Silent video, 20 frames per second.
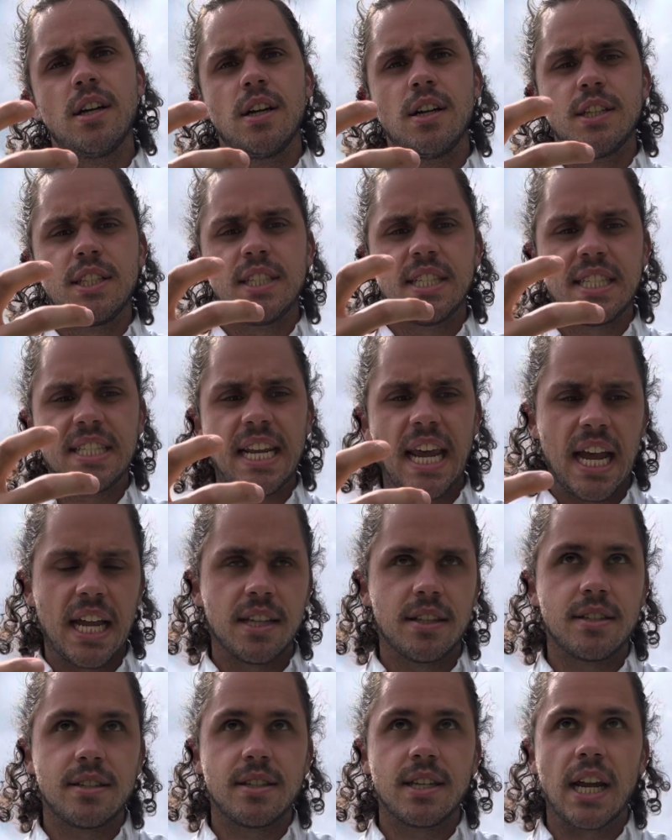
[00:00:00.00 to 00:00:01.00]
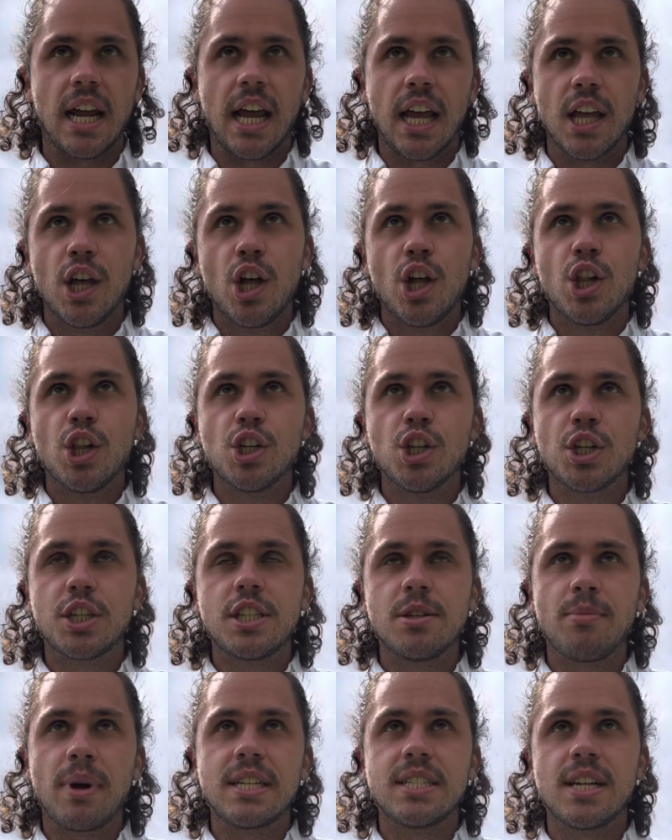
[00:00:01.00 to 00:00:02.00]
stance, and I looked
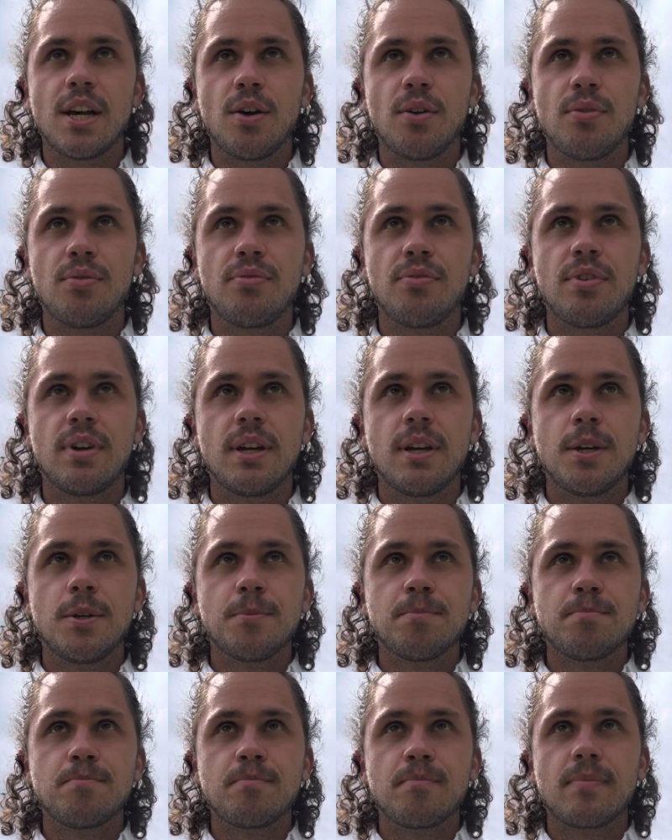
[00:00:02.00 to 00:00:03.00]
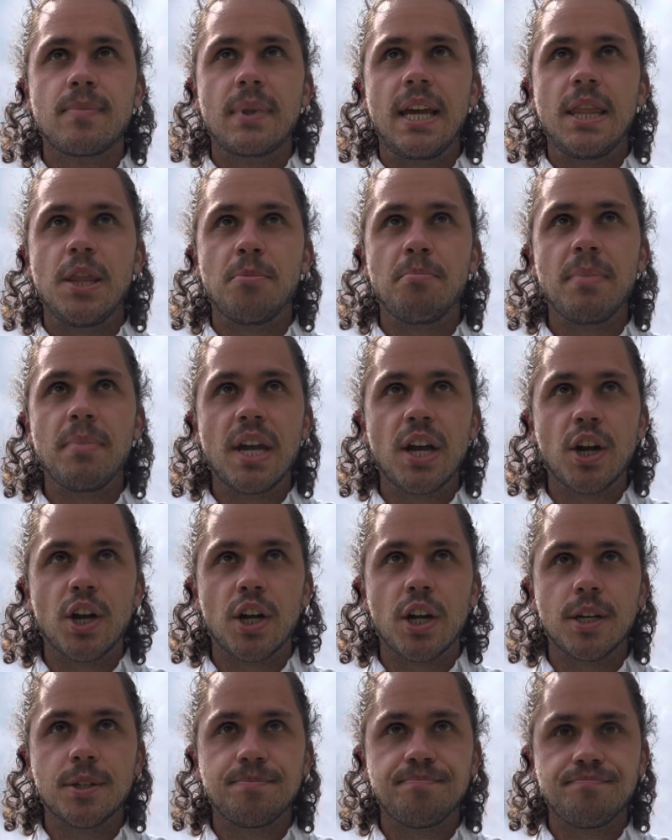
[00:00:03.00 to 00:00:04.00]
at myself in the
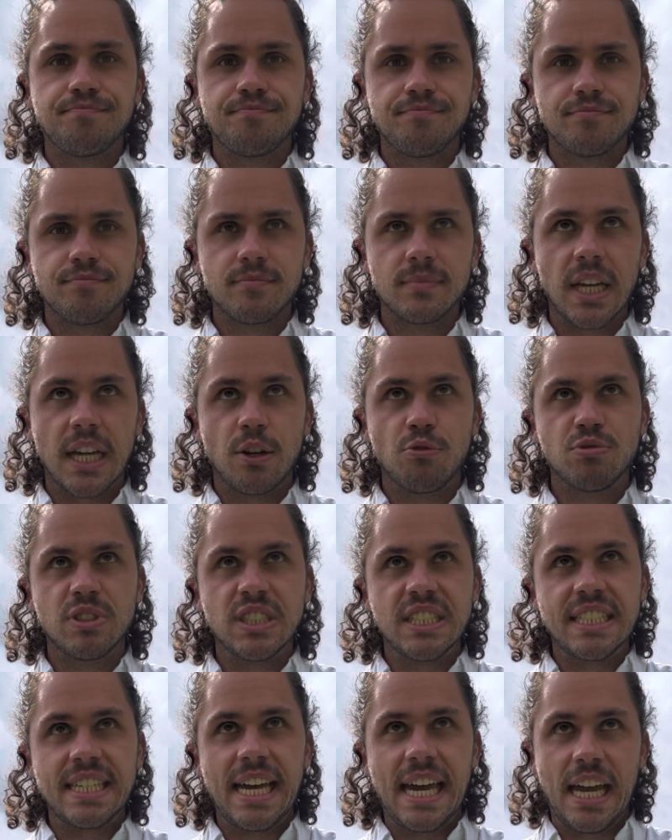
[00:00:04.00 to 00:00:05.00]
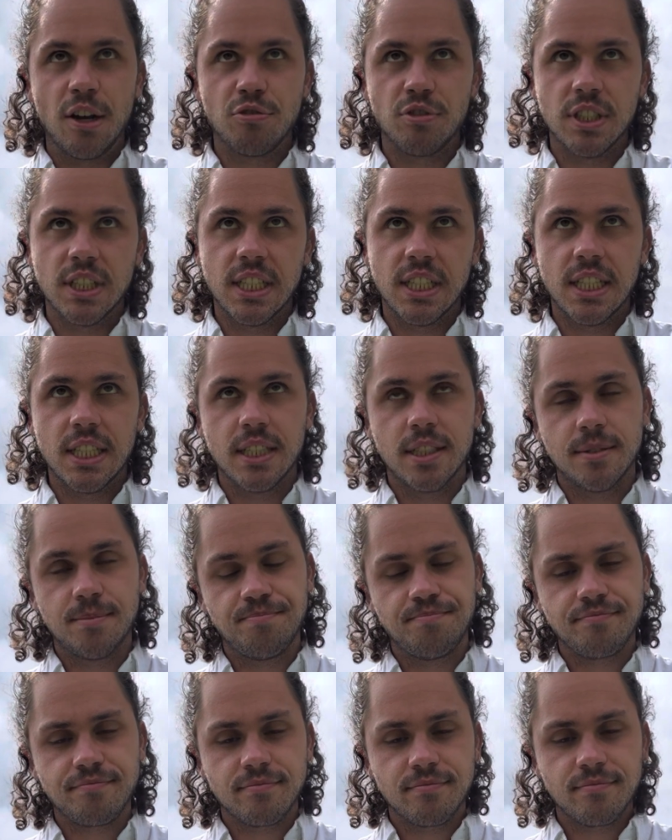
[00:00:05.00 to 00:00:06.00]
mirror like really angrily
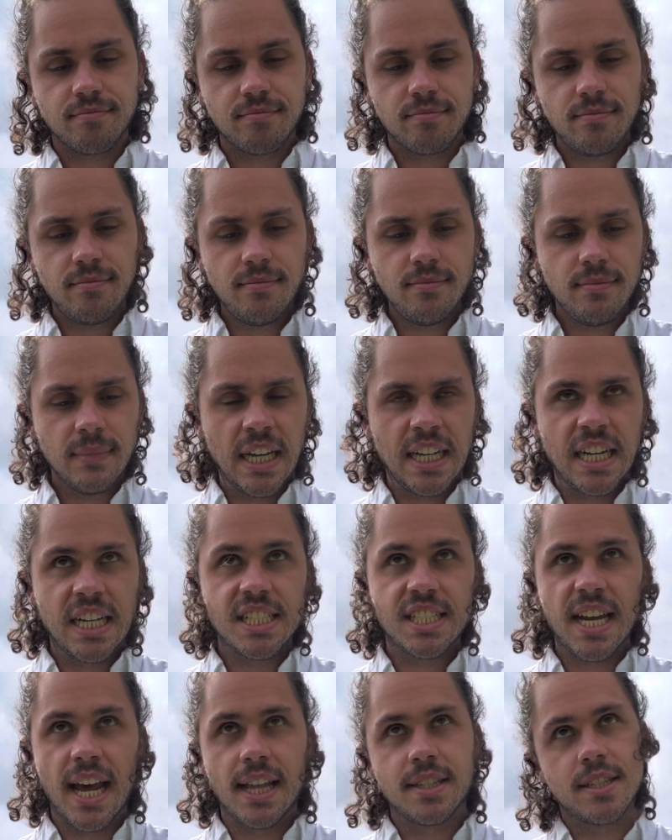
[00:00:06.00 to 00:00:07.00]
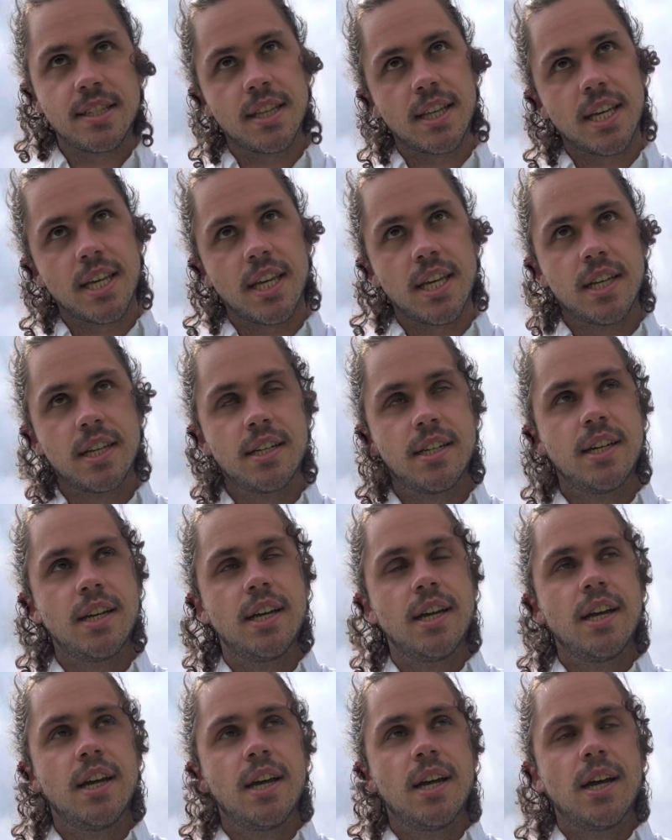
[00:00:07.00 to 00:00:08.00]
and intensely.
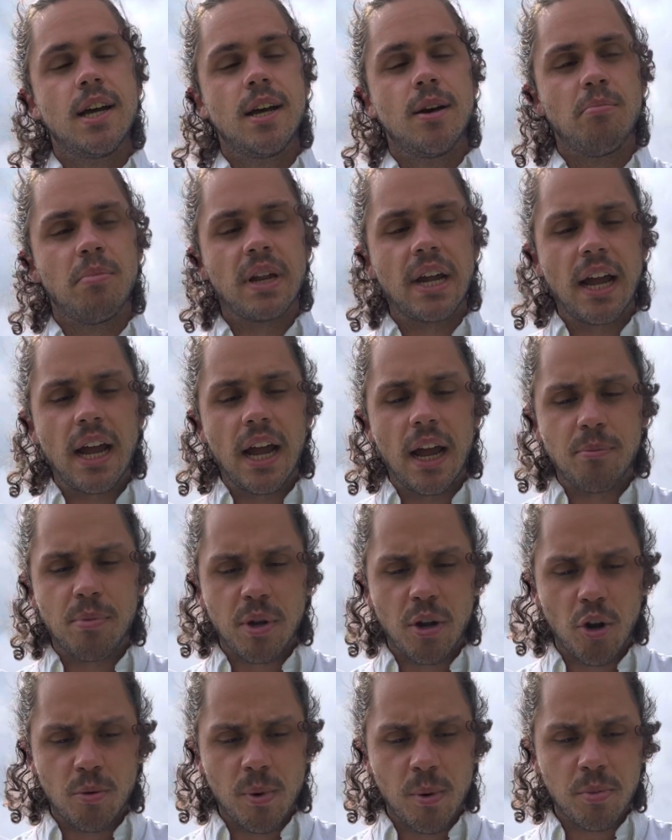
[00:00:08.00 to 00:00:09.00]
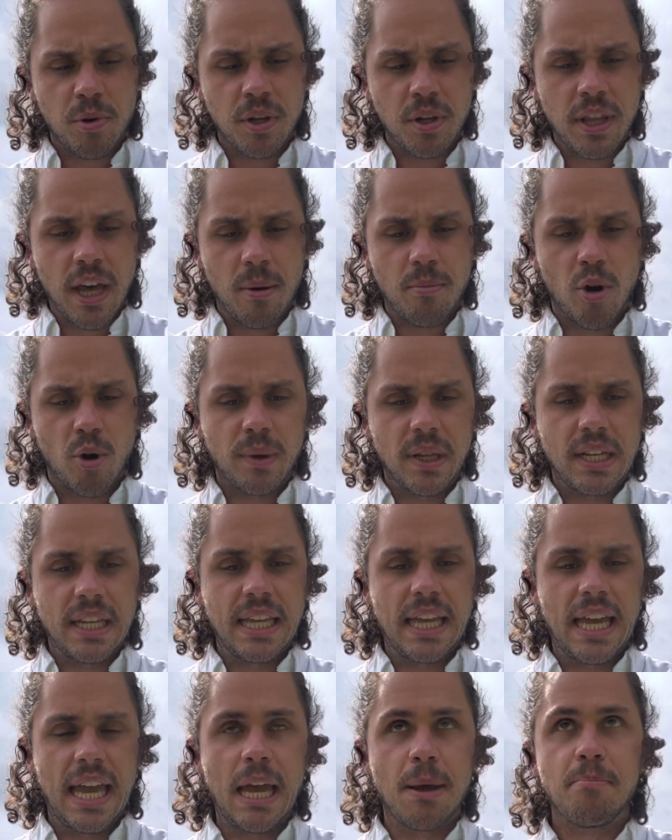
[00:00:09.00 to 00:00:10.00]
But I remember in that moment,
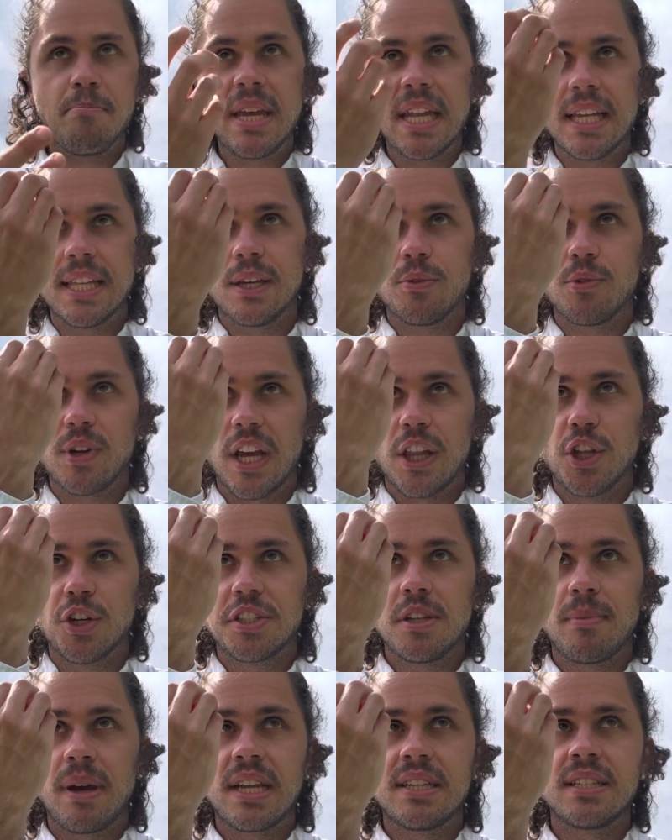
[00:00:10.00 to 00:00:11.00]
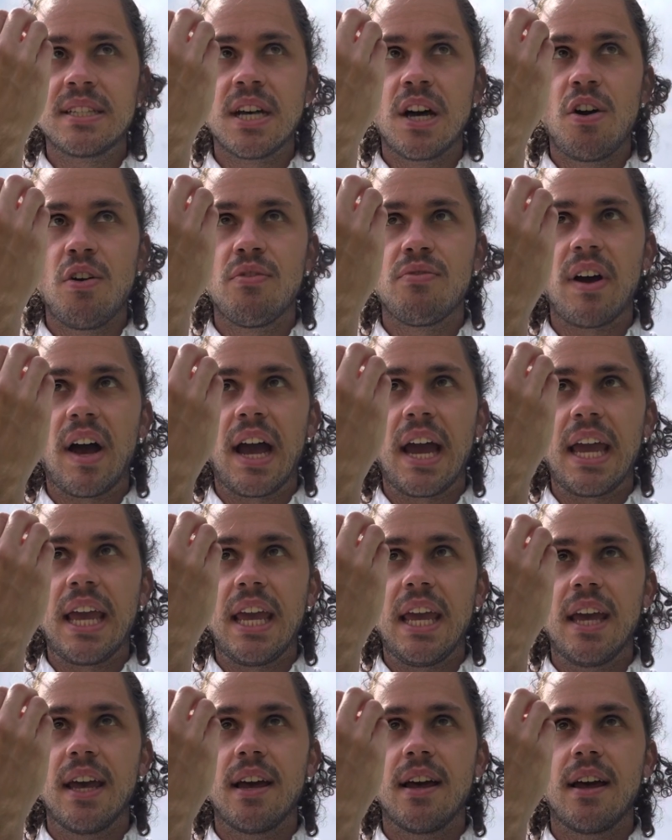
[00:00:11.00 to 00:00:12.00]
immediately when I looked at myself,
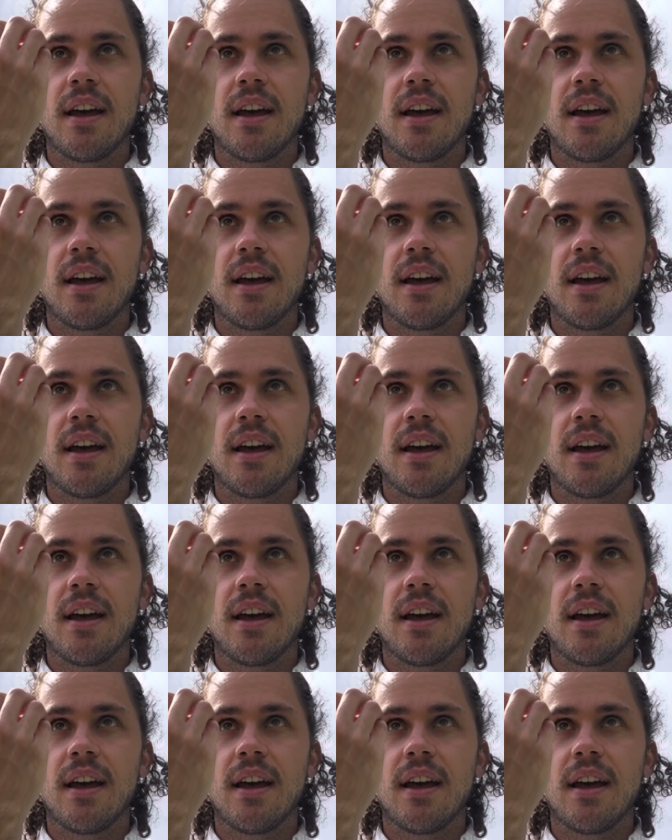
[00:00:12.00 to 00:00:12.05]
I